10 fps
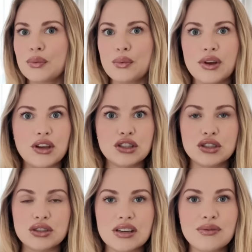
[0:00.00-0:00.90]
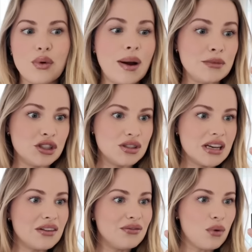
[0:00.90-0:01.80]
whether you're shooting for, I'm
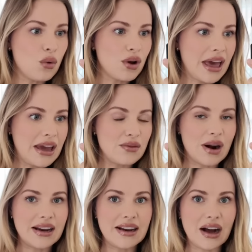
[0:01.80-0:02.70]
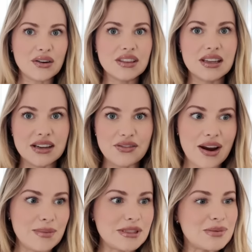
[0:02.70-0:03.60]
shooting in 4K right now, 30
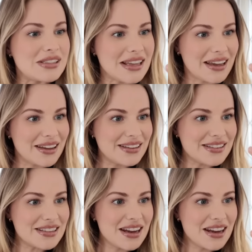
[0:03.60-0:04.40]
frames per second.